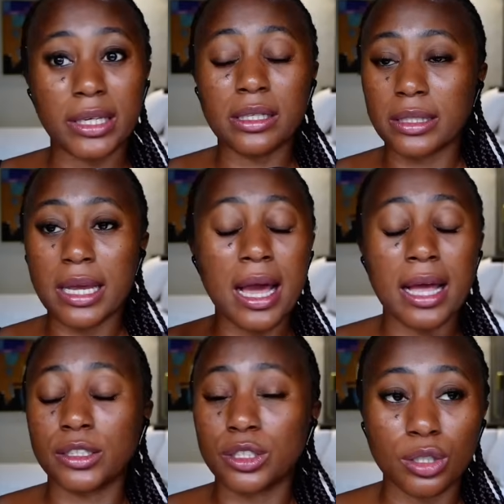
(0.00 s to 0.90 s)
easier
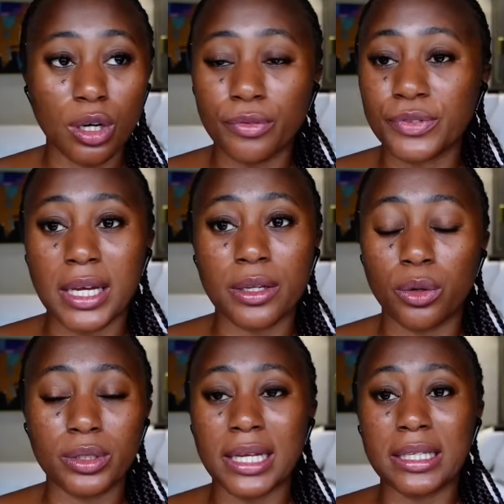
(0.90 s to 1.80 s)
and soft and
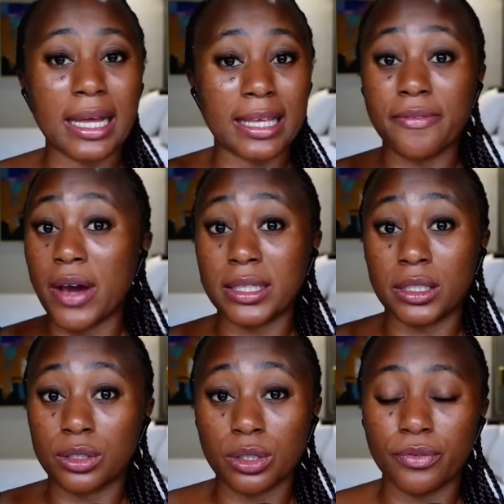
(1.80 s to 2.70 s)
all that, and give her
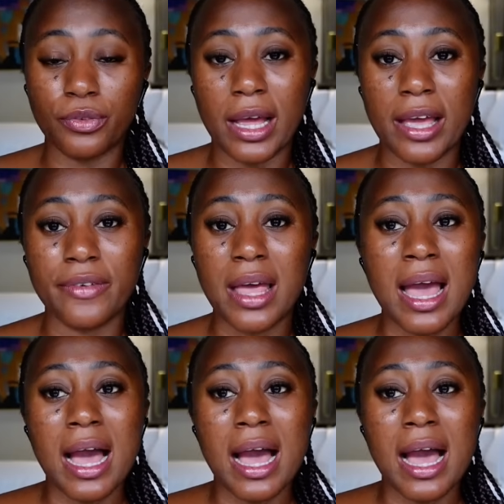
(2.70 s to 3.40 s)
the soft life,